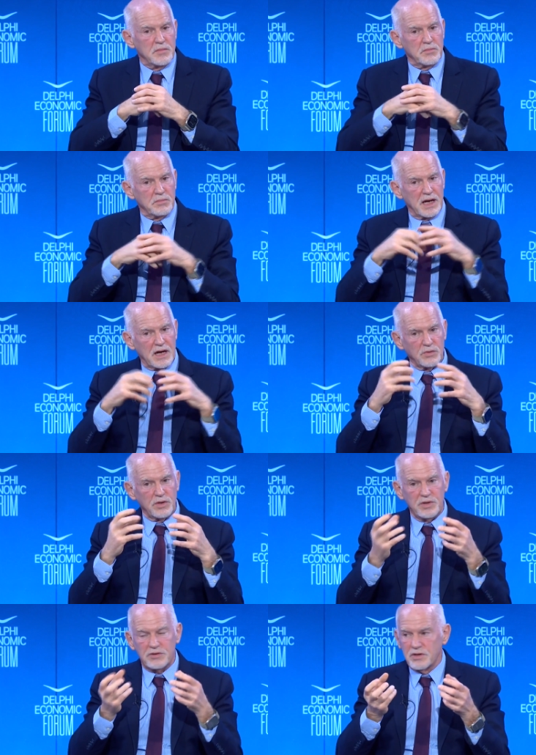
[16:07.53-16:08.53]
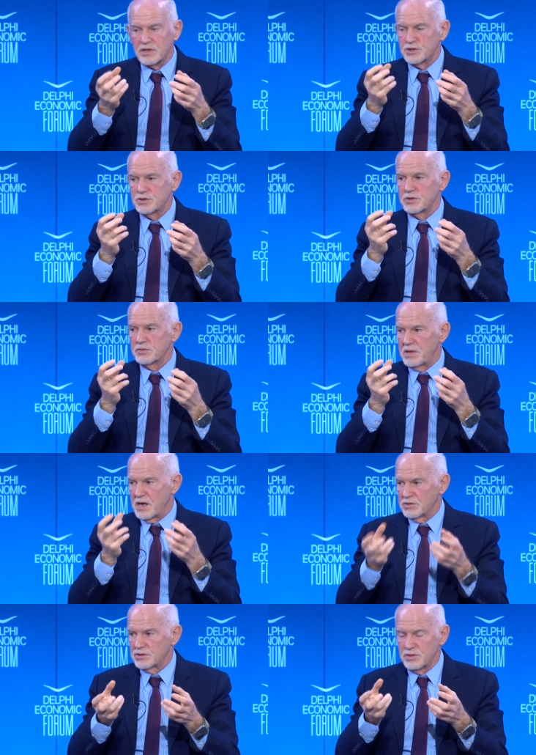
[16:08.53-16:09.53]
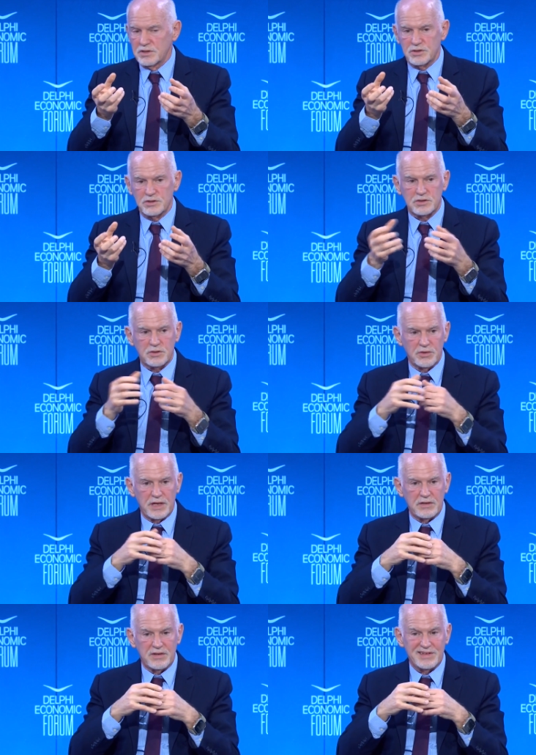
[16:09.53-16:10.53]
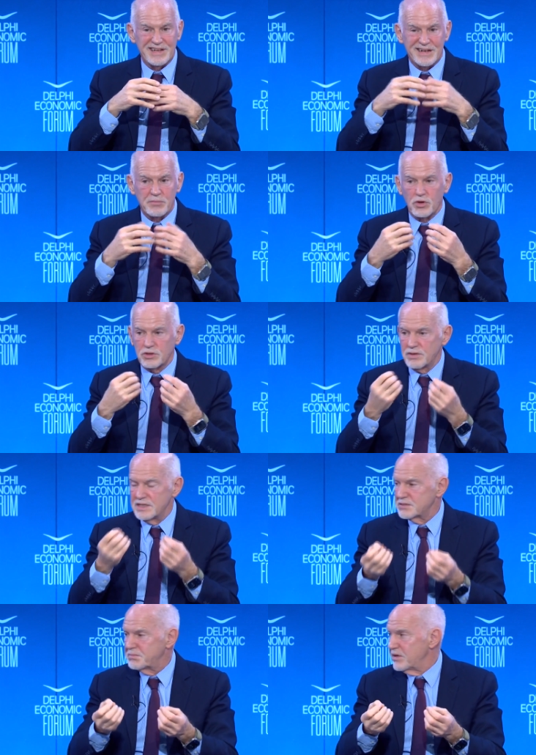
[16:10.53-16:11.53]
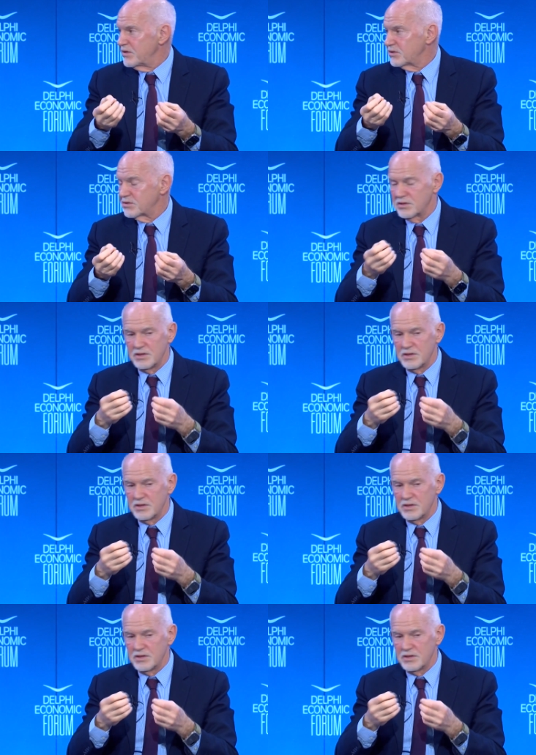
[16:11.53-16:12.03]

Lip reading: But how do we restructure power structures so that they are more transparent,